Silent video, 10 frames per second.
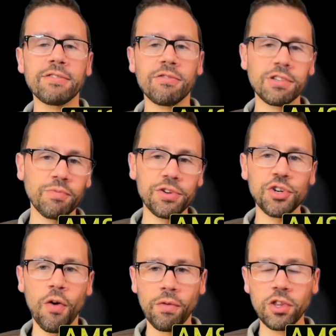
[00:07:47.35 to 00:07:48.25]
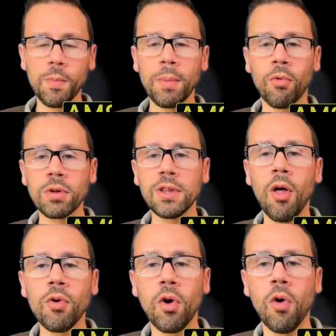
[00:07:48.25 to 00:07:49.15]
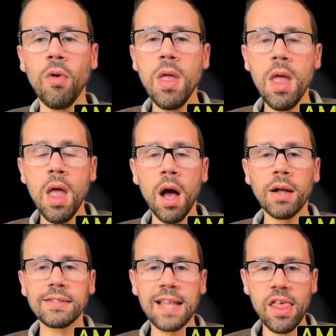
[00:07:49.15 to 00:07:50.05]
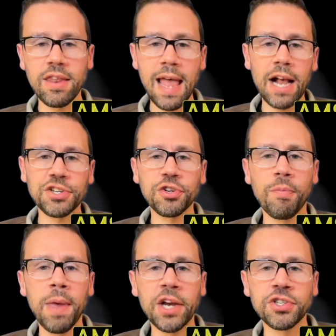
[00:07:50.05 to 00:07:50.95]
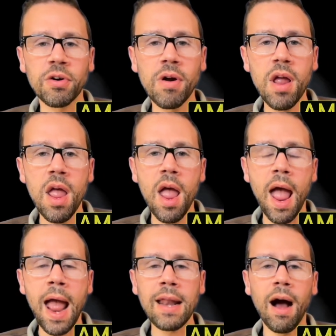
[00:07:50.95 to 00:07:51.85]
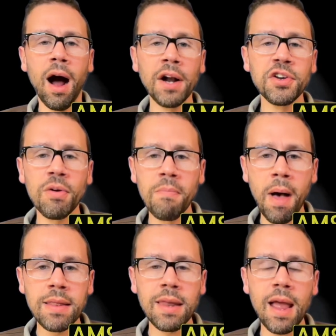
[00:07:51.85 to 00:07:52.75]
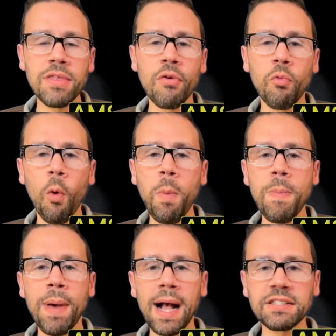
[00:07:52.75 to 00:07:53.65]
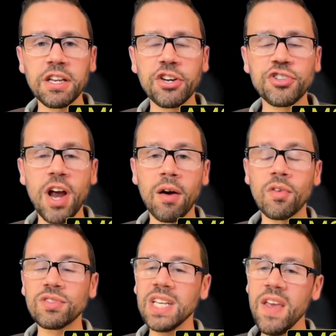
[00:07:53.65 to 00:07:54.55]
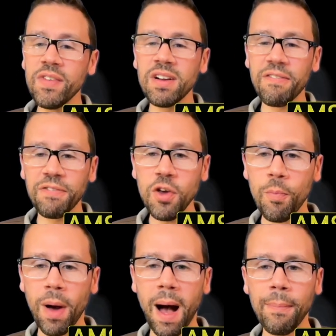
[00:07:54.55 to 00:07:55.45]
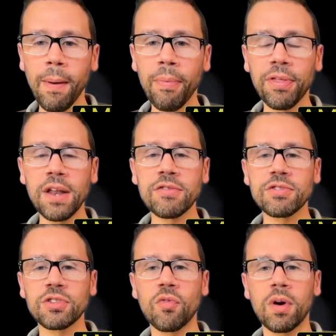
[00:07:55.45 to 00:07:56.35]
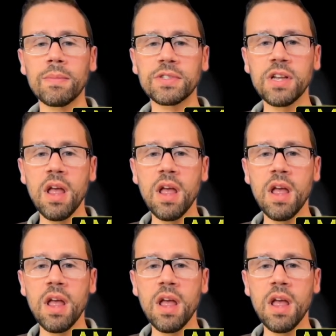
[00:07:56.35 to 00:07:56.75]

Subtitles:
So let's switch over a little bit more local instead of the national picture. And on your Monday, there will be passing showers, even a few pop-up thunderstorms.